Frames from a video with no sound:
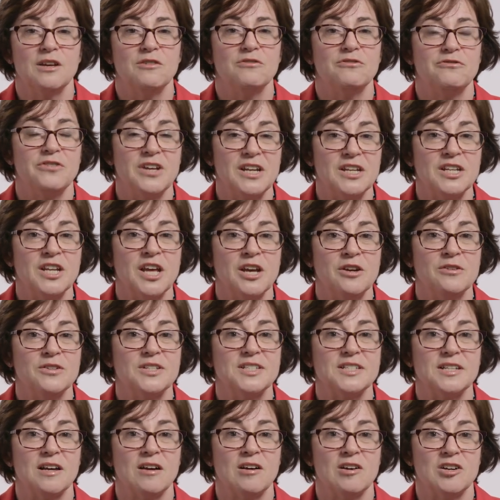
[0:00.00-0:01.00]
Fit
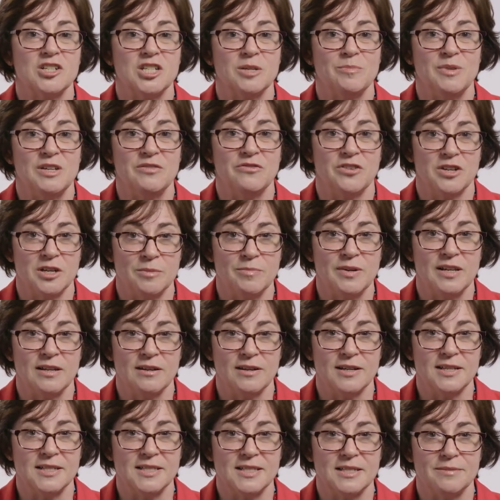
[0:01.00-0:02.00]
notes are to be
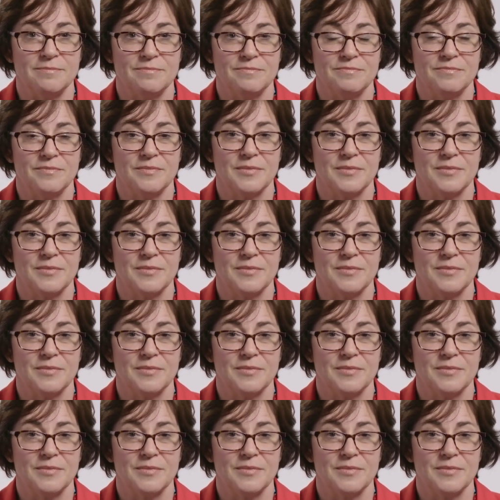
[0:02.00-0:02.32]
verbalised.